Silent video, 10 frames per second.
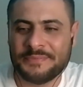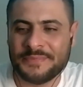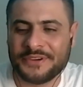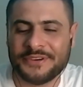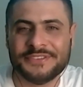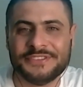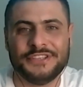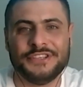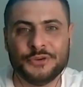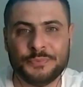because
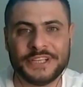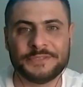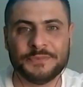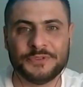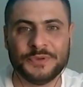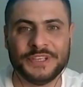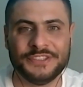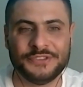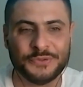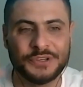you mix
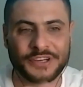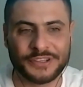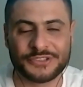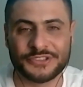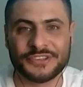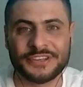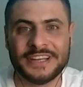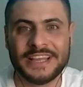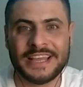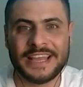between two culture,
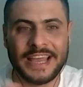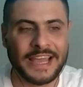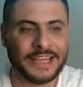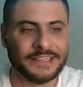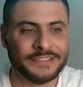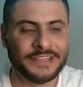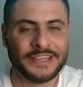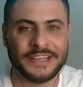and